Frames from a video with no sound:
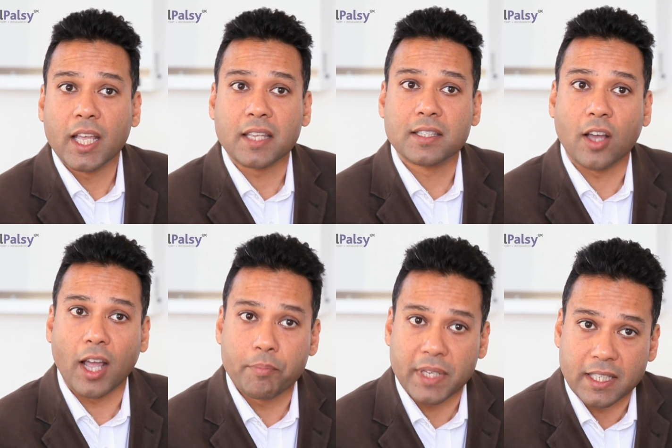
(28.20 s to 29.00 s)
has
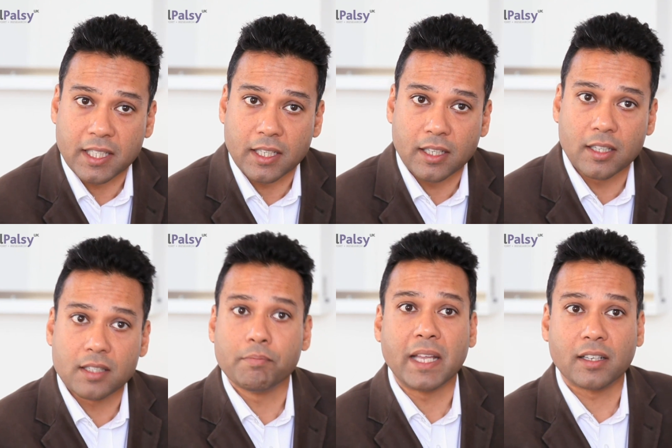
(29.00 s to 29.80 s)

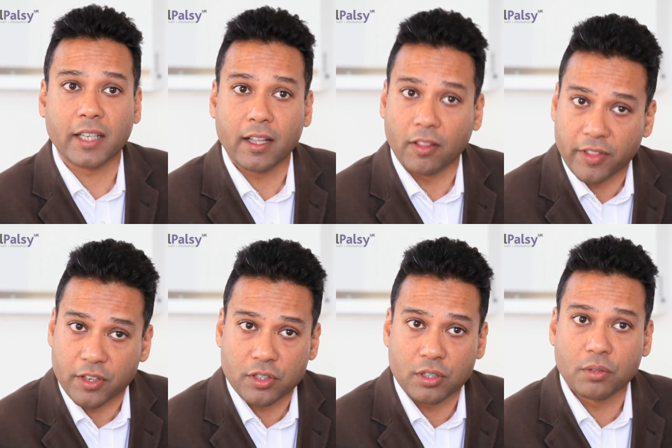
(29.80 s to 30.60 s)
diabetes, mental health
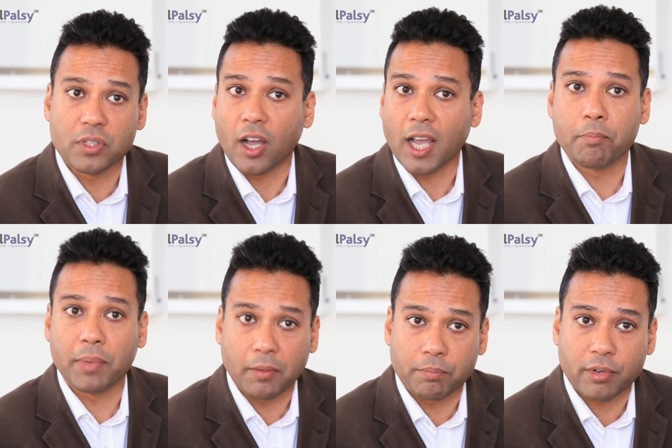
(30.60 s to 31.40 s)
issues, high
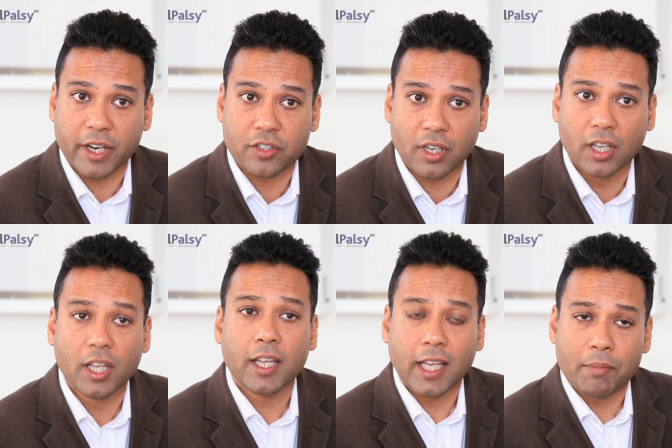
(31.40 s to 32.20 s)
blood pressure,
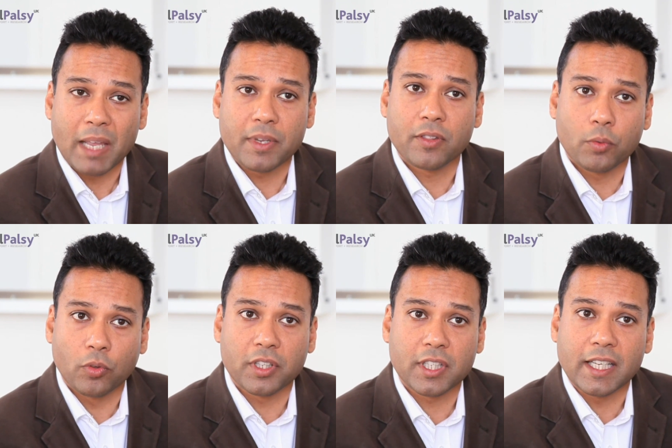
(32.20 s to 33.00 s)
it may be
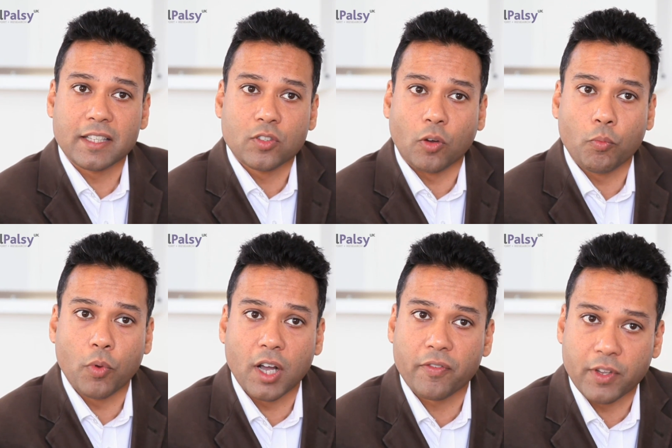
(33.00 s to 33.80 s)
thought that it's not
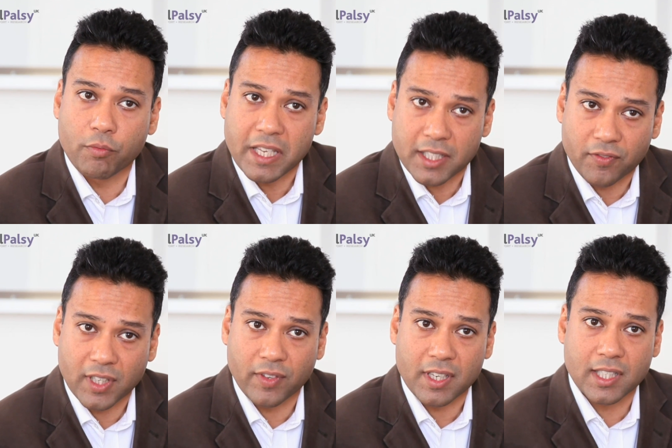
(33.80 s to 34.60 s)
worth the risk of
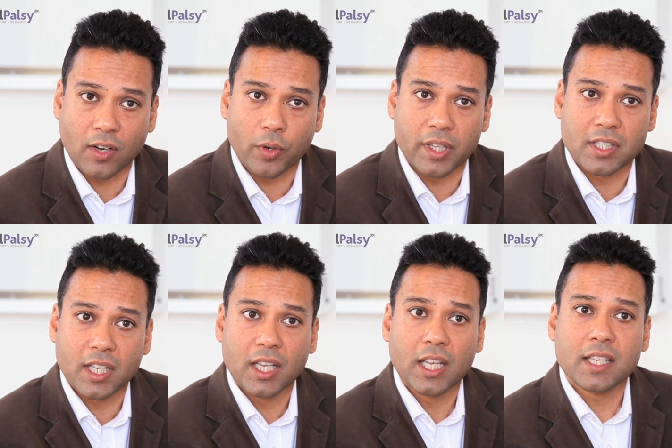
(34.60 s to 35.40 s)
giving steroids.
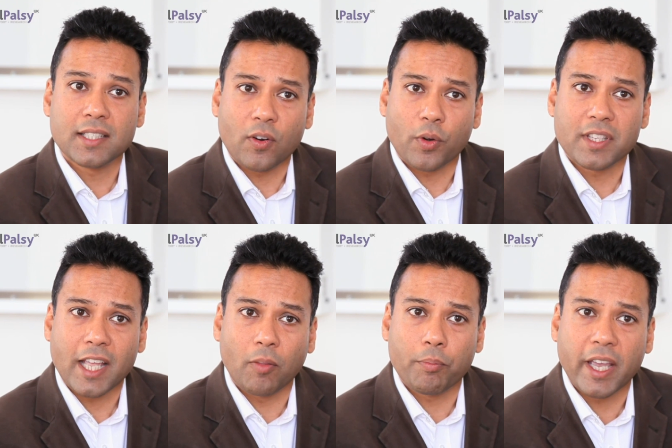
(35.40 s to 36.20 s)
Steroids
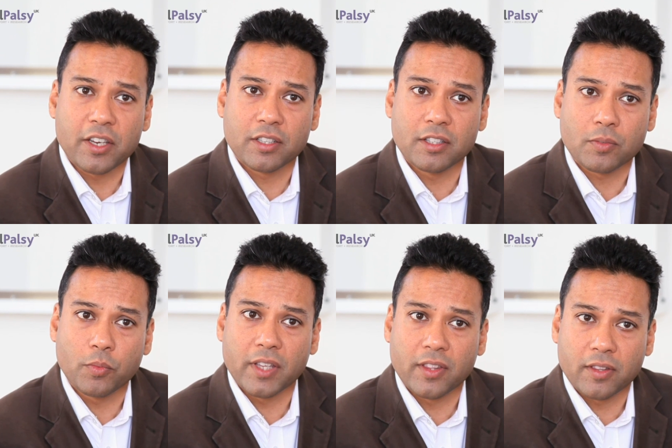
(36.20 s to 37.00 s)
help patients
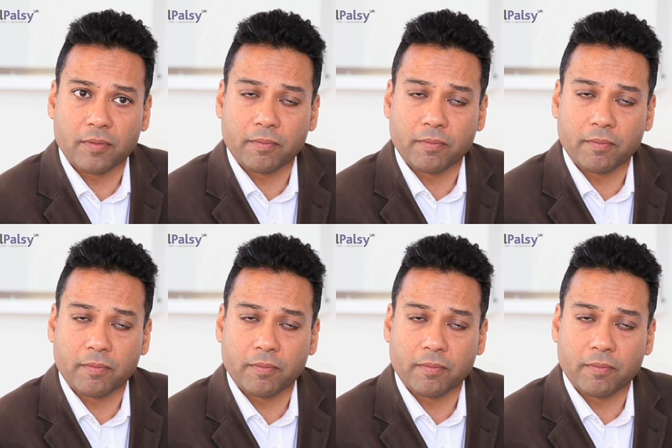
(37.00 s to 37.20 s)
with